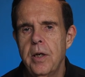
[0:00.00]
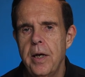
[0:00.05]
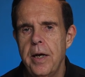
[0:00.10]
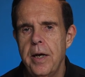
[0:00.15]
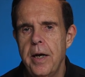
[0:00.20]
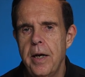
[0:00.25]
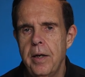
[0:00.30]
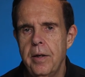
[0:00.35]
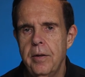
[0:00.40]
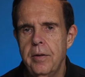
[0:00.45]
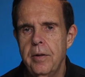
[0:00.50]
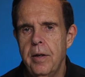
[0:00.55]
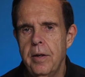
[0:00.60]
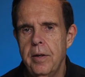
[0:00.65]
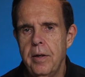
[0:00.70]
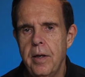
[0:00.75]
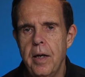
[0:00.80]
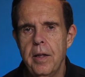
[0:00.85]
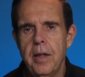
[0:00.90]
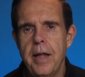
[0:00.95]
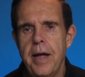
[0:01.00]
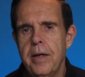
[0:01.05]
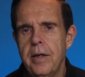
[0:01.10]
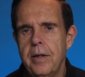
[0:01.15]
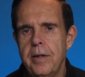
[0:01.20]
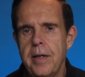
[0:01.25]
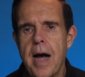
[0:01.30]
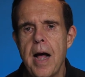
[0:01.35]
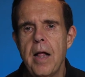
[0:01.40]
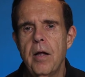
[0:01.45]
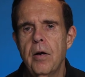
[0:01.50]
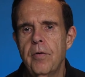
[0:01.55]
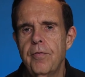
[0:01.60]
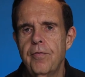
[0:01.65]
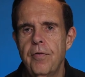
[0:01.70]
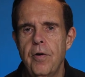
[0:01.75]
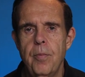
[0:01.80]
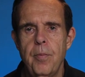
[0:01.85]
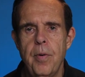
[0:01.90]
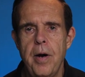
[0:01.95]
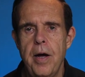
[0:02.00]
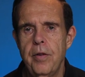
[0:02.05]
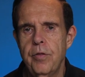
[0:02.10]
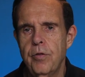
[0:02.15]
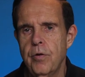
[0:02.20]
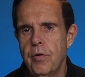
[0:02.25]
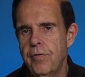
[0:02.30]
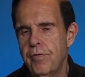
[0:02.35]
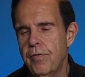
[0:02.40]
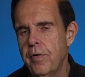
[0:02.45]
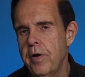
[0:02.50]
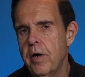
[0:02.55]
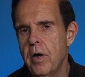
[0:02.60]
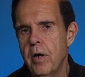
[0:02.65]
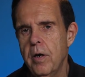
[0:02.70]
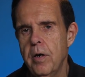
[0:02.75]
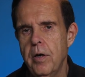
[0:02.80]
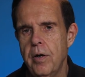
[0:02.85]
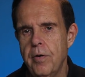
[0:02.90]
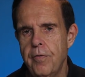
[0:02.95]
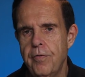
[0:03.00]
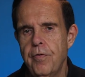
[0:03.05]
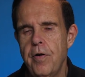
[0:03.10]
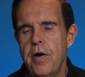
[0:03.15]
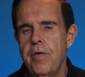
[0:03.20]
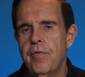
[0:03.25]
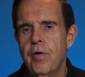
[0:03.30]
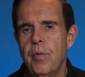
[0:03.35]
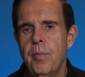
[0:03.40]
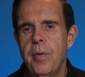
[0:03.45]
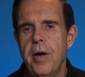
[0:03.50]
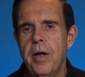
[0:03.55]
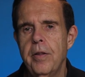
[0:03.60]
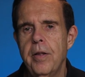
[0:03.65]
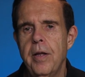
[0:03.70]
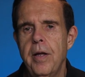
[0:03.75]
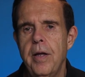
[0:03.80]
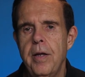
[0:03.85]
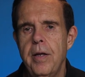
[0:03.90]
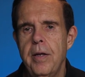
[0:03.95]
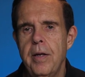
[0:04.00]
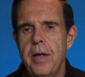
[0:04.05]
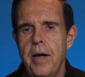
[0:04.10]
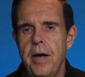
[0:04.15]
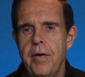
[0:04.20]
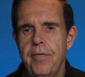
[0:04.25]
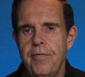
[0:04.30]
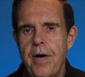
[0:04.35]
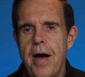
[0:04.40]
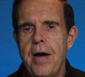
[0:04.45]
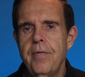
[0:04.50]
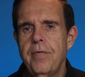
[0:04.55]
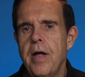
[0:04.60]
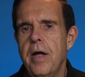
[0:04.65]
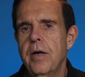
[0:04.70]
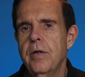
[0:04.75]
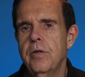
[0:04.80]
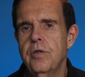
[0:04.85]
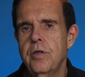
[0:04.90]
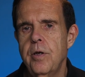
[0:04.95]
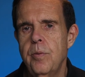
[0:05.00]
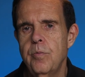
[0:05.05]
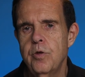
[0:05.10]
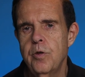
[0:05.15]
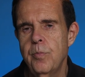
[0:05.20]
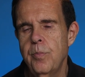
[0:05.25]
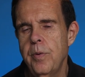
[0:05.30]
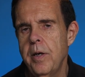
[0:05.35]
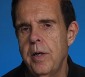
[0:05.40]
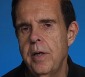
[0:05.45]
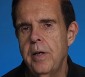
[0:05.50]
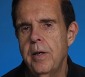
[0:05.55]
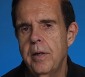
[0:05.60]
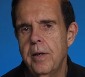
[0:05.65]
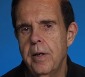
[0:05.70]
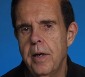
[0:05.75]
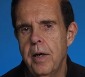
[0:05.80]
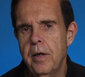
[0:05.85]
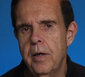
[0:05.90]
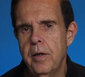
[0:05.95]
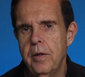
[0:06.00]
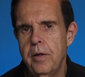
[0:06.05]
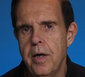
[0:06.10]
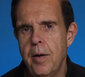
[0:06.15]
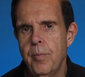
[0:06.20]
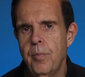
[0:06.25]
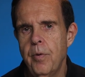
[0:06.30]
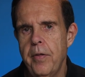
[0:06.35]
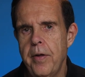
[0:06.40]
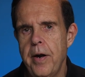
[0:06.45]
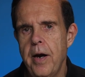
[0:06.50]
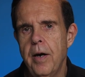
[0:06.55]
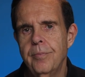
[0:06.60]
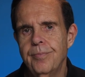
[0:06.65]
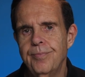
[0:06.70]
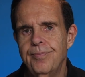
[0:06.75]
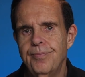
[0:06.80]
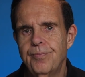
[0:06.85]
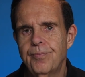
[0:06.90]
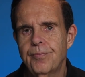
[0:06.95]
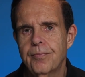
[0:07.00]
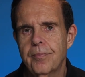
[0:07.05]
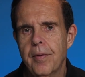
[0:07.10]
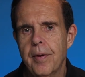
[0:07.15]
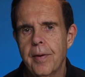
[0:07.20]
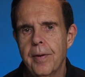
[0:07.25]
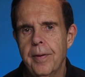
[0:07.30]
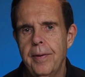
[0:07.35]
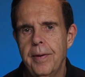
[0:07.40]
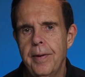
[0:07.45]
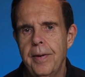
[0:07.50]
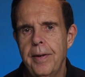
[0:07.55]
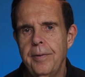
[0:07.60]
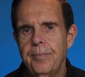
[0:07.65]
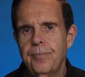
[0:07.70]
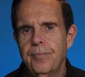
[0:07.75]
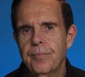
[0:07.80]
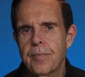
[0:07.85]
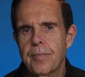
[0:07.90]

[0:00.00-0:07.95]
Unlike $1 for a month or free for a month, $5 seems to be a good number there. All right.